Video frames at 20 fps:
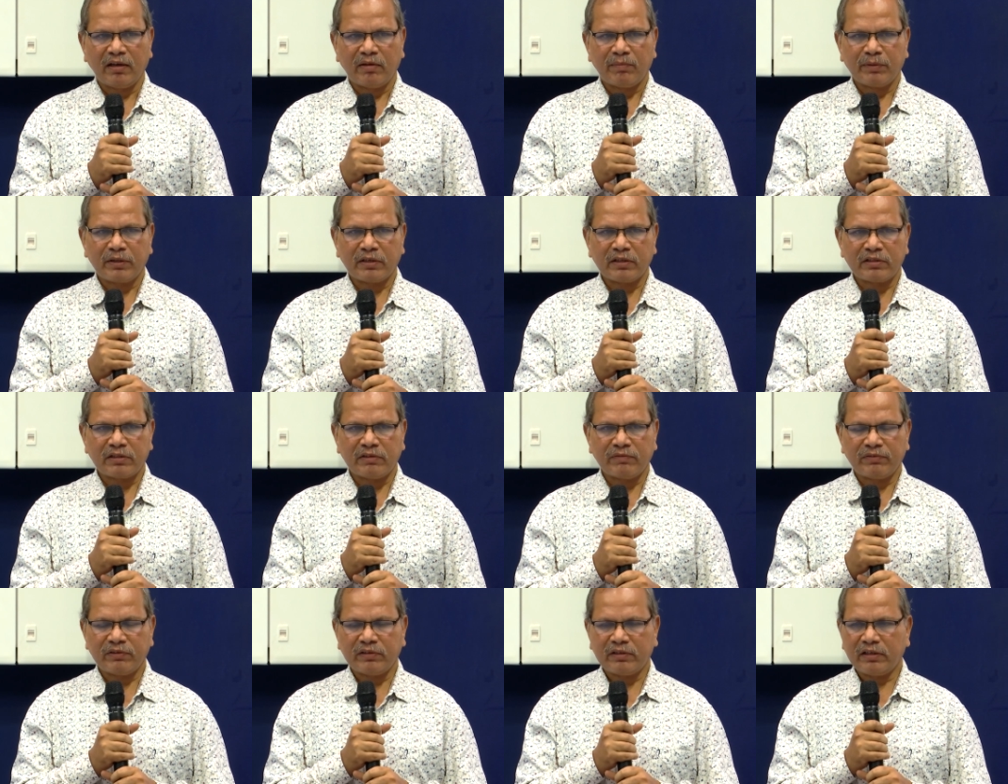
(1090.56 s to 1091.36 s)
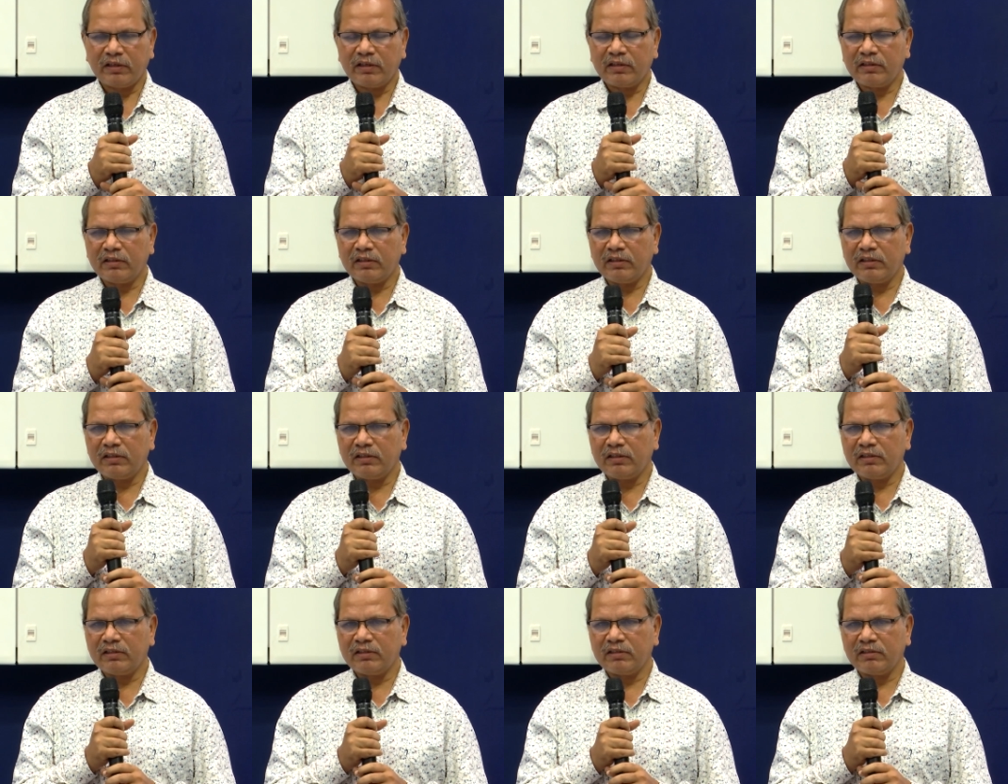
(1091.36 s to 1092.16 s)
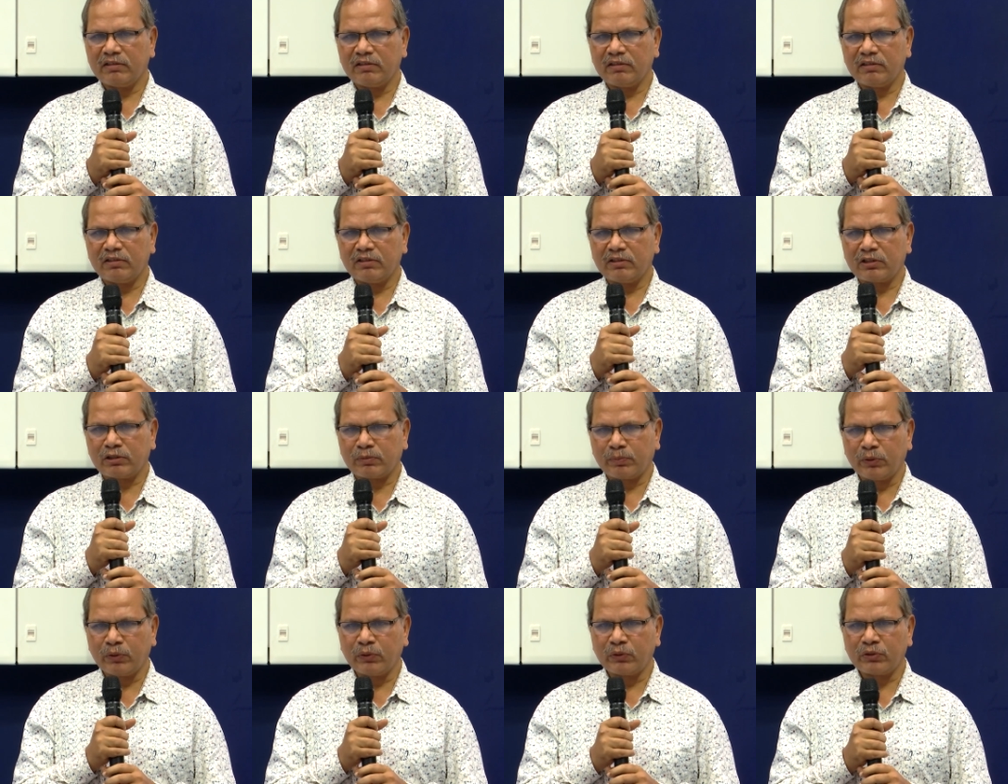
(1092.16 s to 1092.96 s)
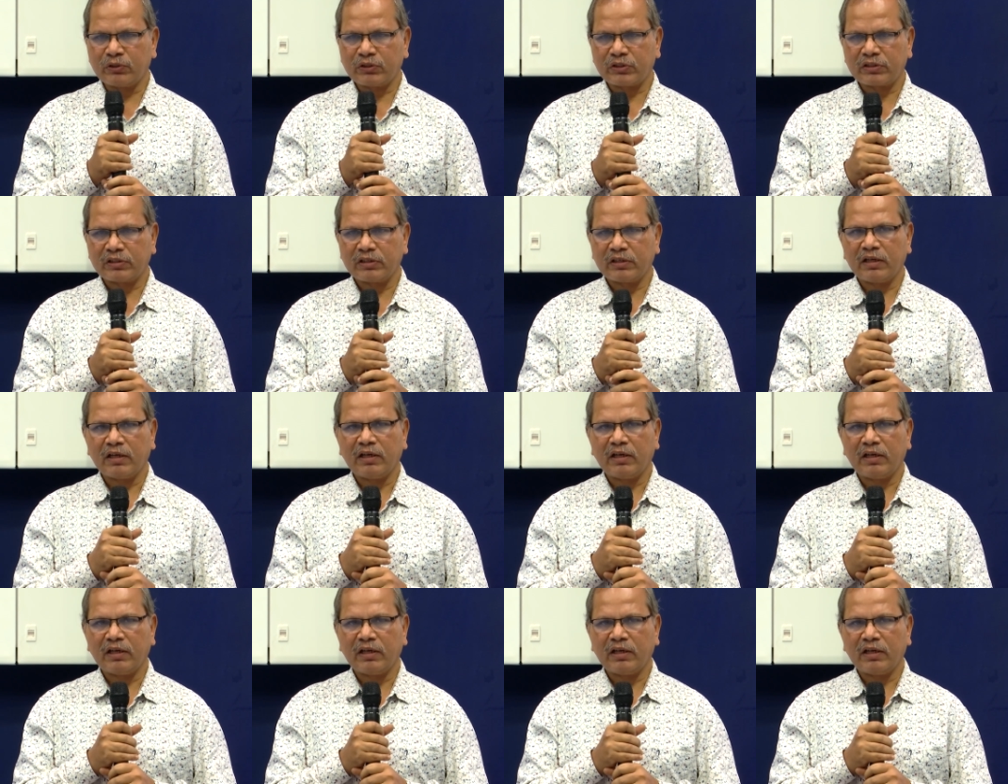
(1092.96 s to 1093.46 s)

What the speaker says: Because if we take the sports,